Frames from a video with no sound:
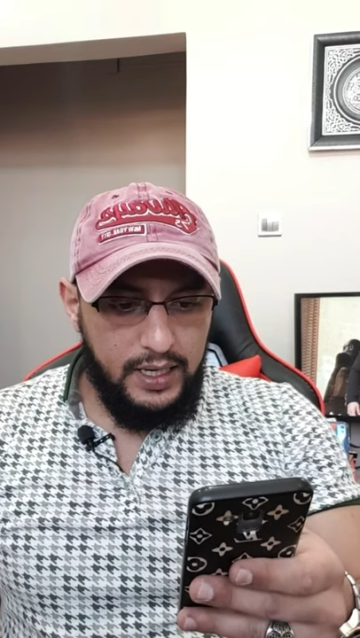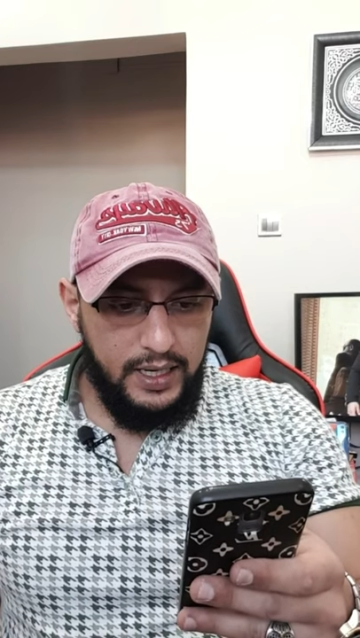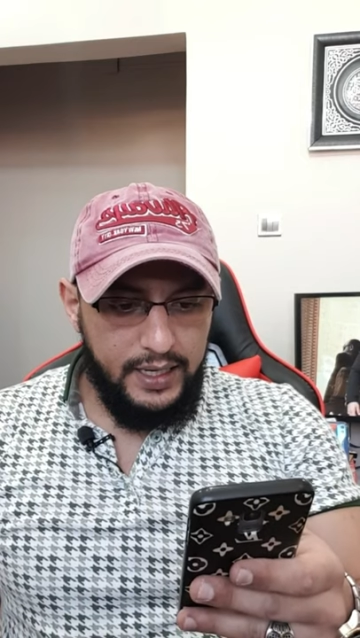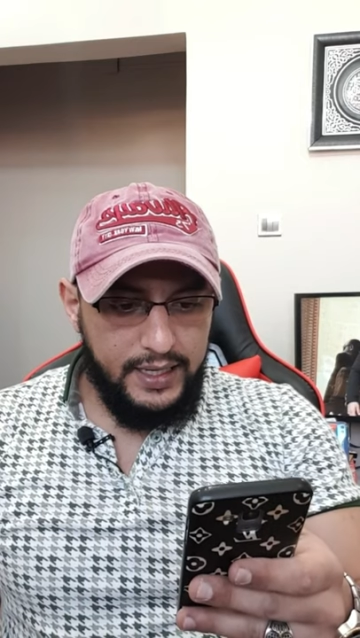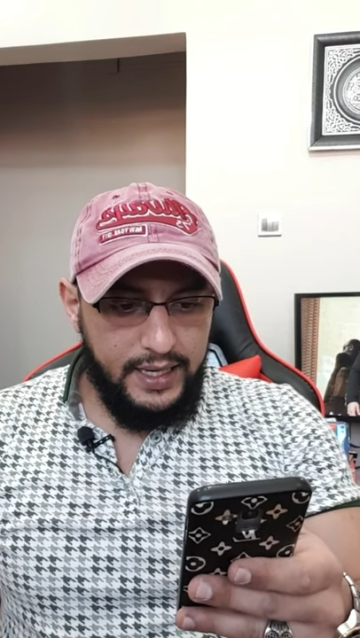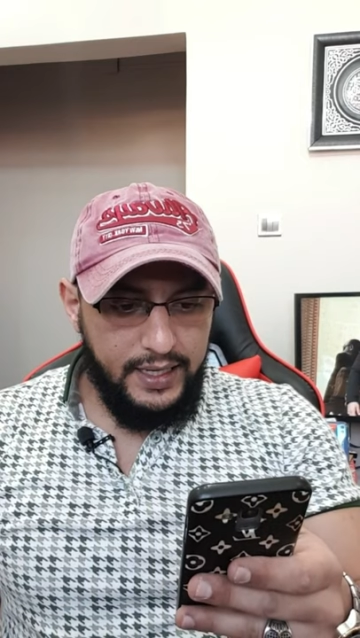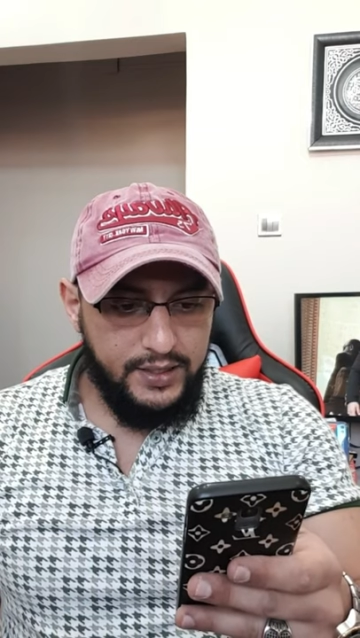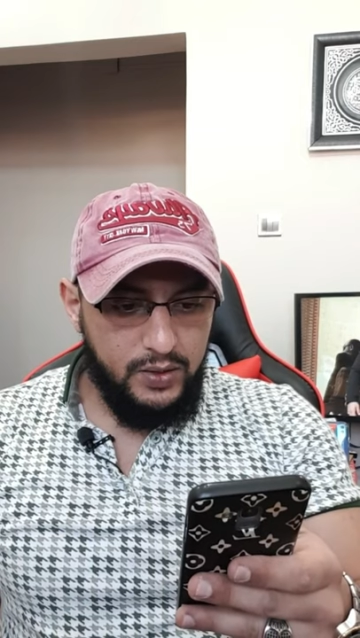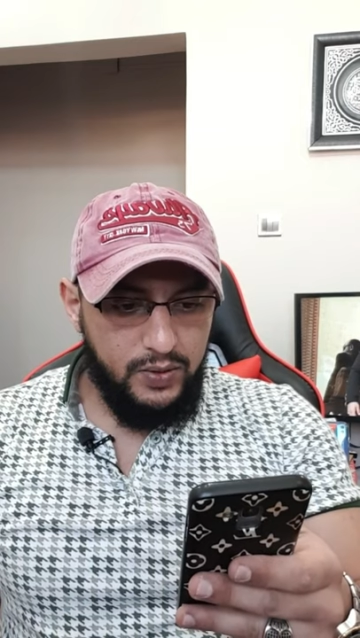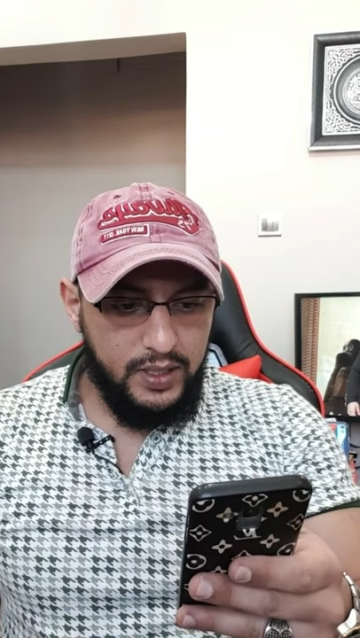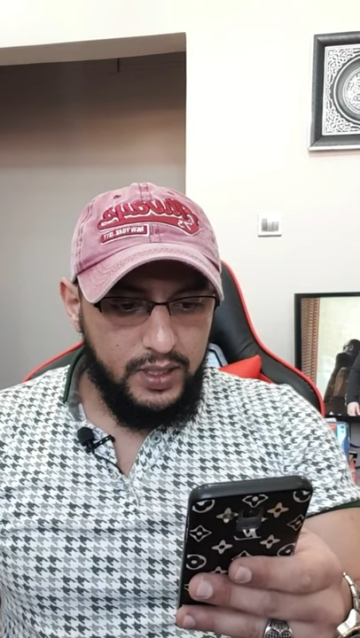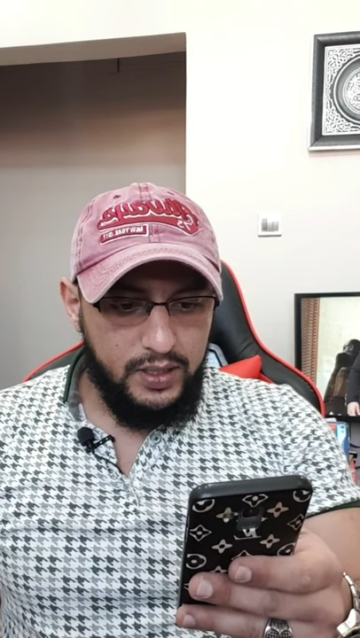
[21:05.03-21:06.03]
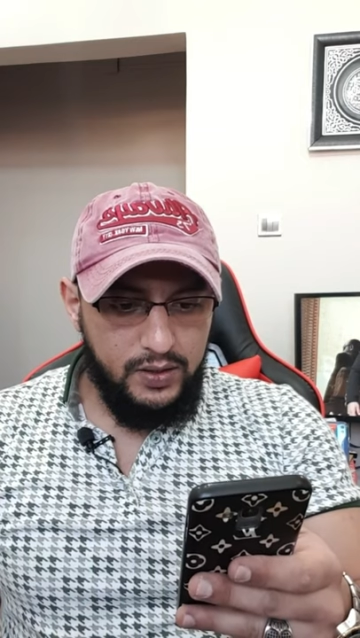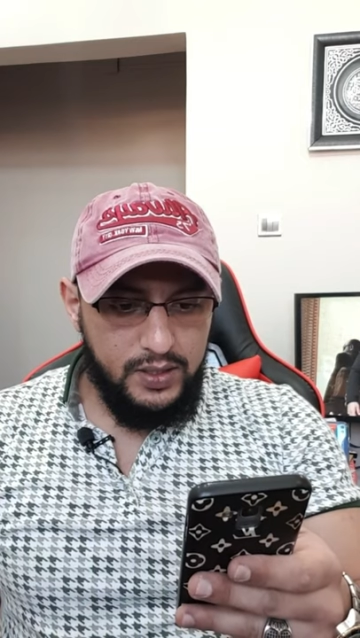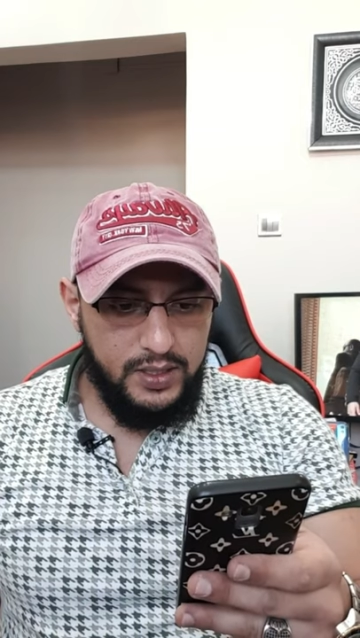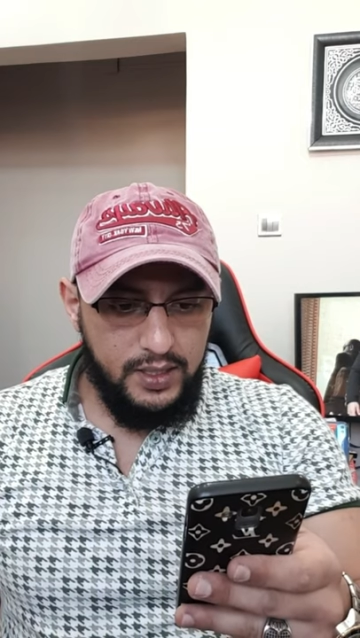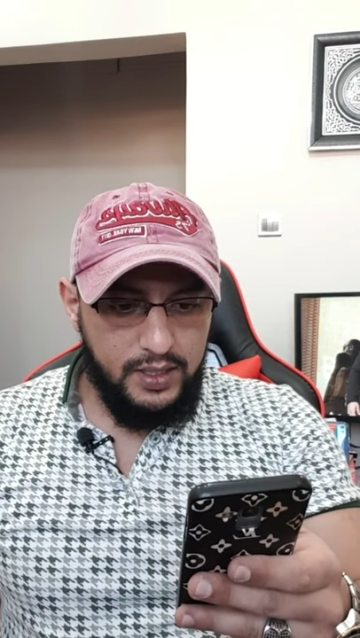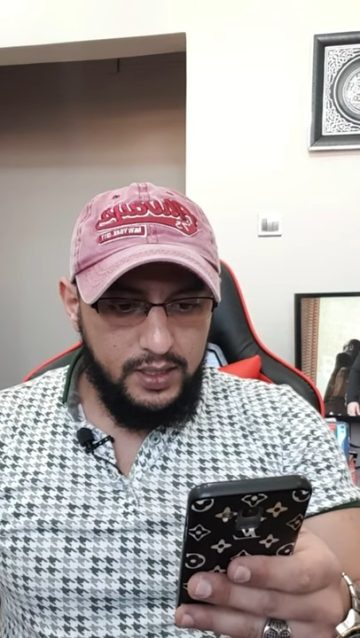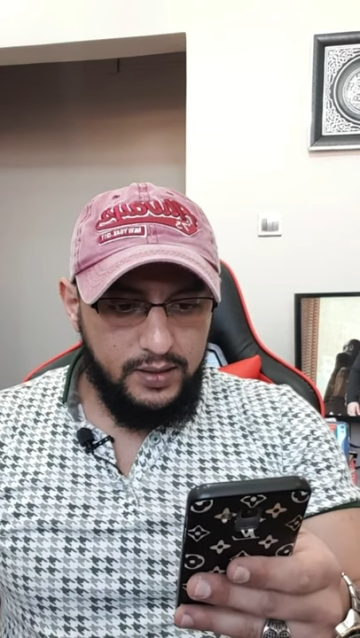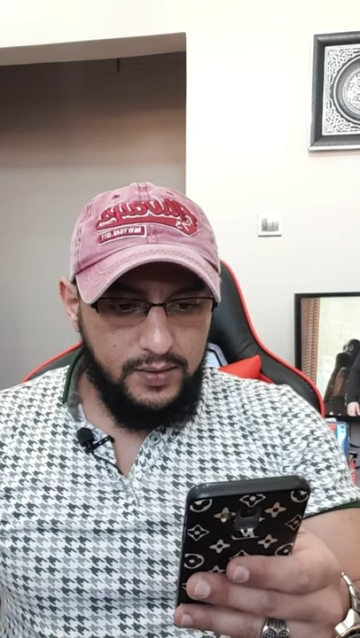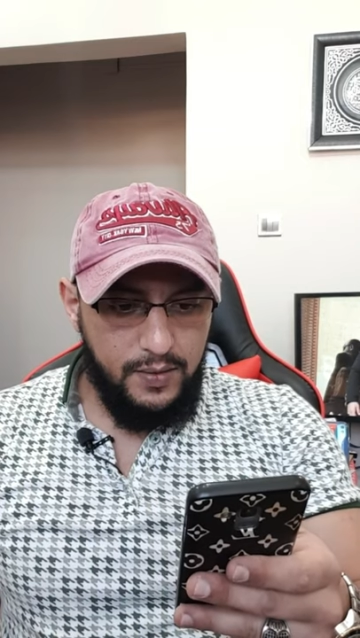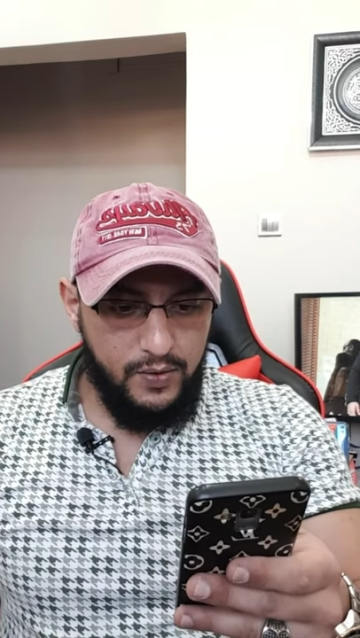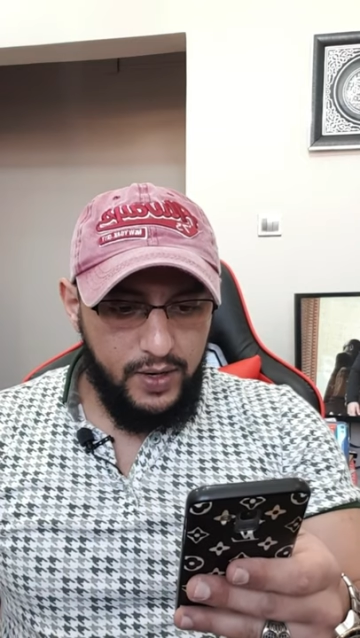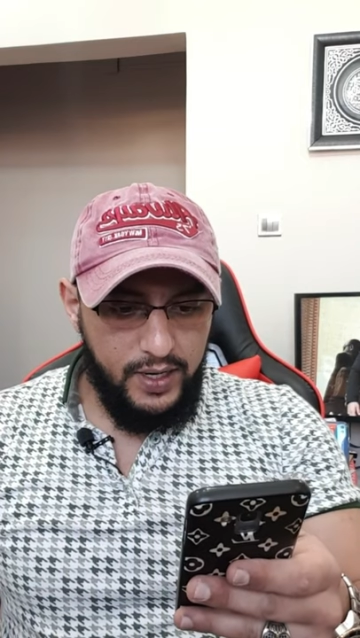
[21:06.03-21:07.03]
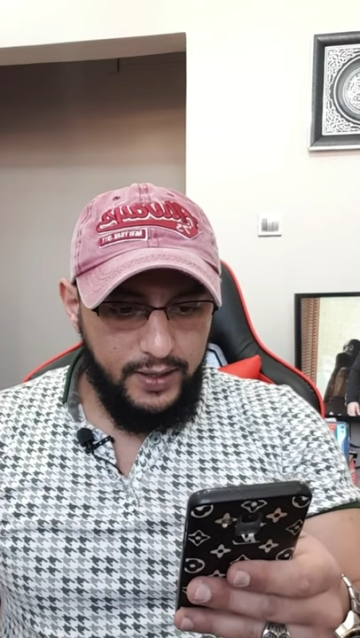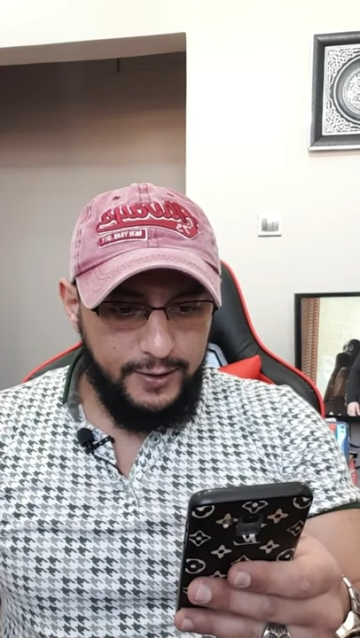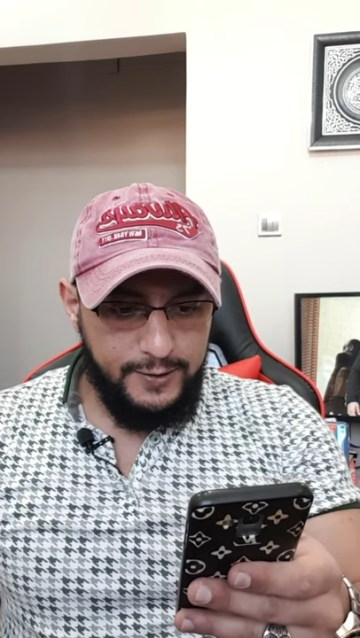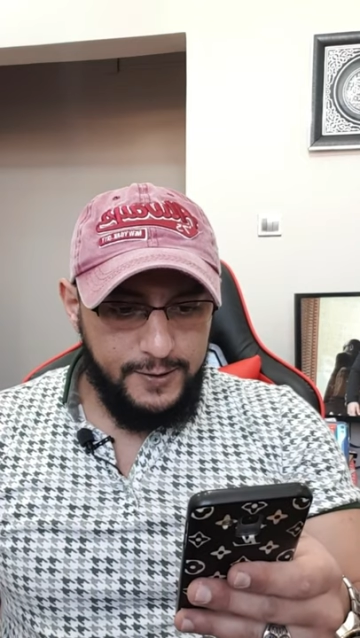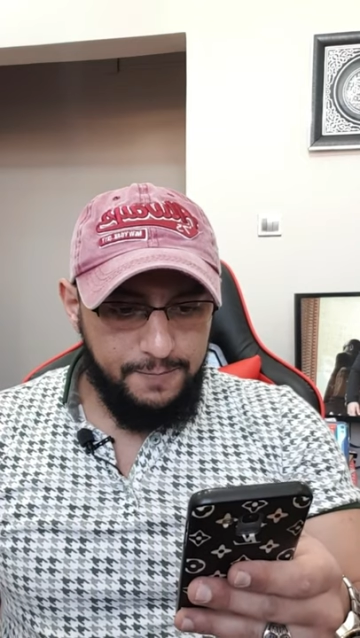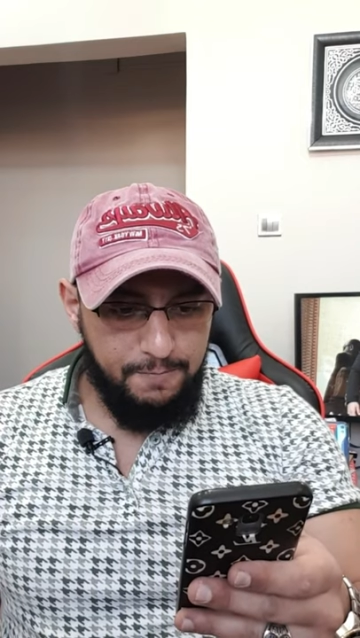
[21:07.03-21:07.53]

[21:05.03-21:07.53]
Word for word: I catch and I can use it. All right.